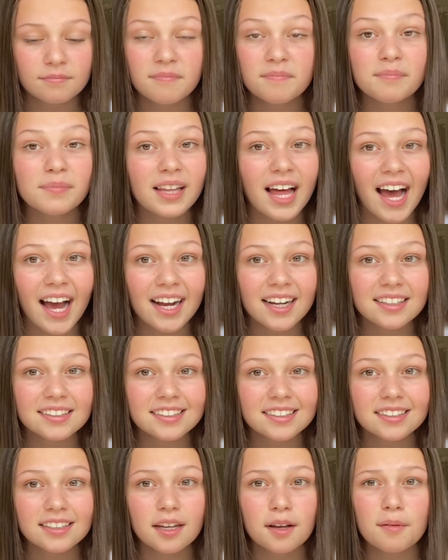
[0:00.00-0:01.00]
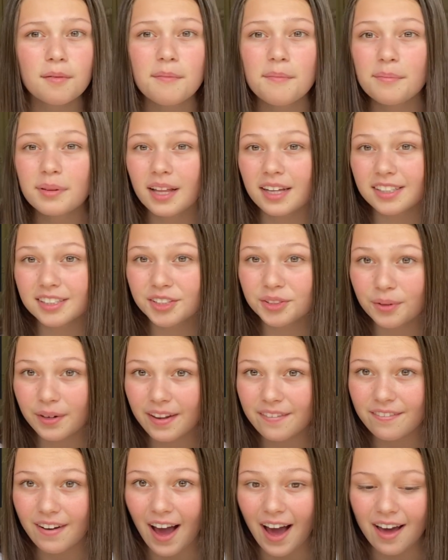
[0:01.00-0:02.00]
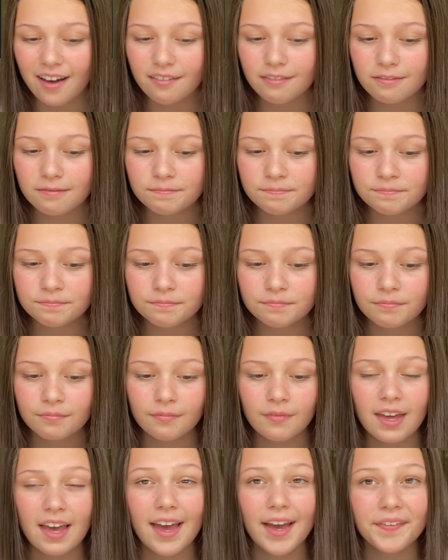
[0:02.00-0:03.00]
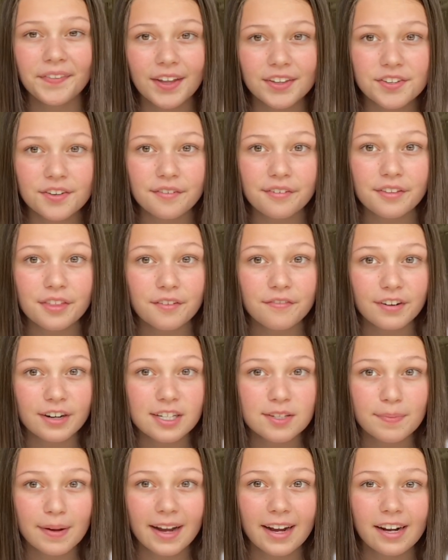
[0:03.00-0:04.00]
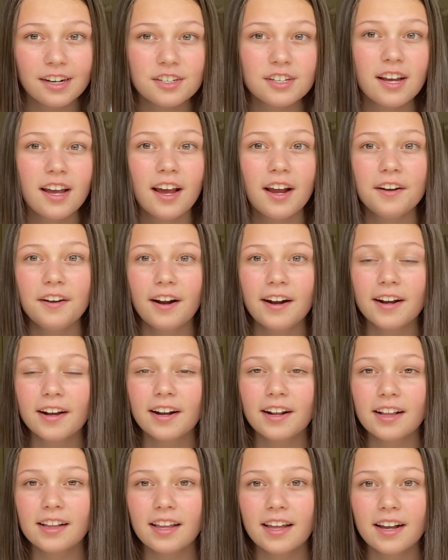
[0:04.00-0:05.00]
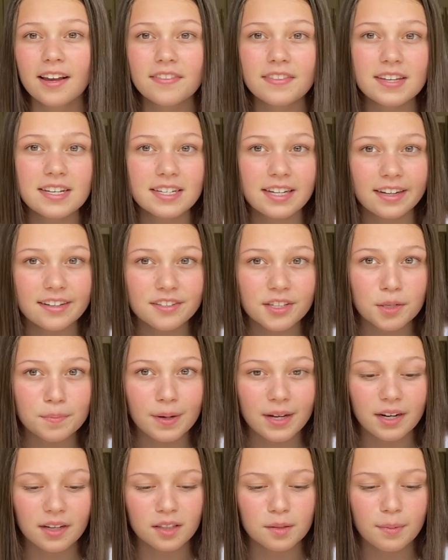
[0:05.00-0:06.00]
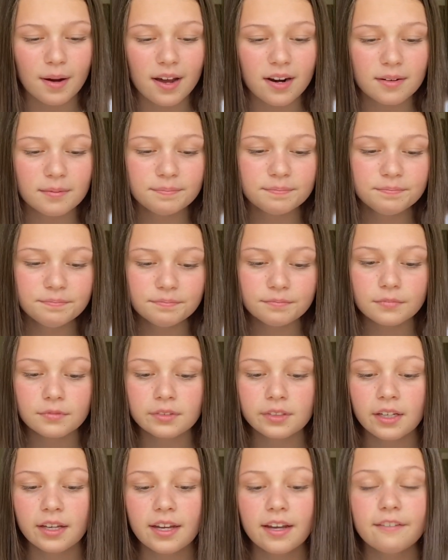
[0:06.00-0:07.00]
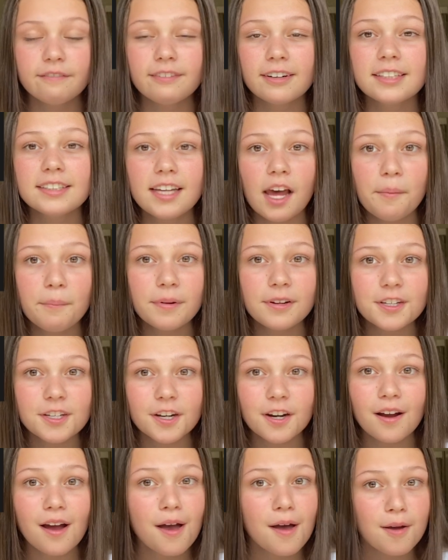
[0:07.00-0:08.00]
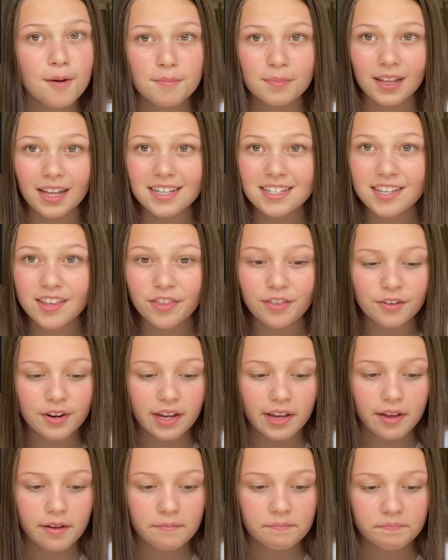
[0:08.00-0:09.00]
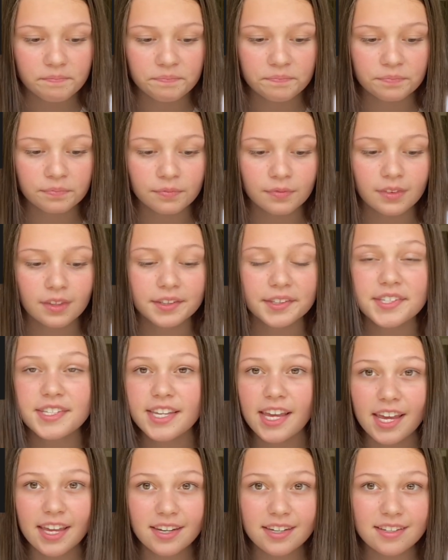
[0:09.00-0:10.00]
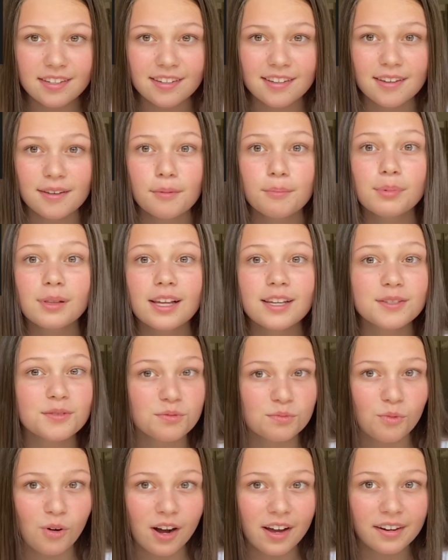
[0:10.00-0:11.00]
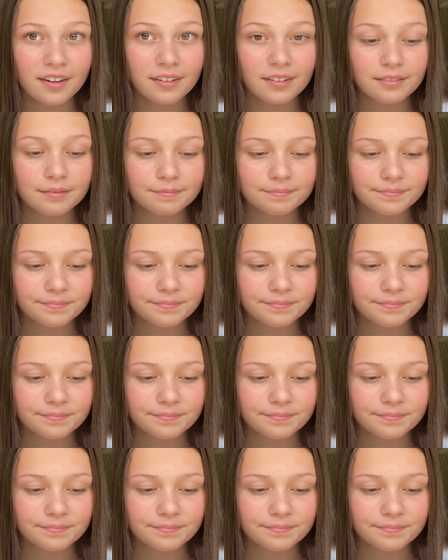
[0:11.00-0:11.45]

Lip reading: blacks plus 25, and that's all for the first page. Now you're going to click the next little button at the bottom. For temperature, plus 3, tint plus 1,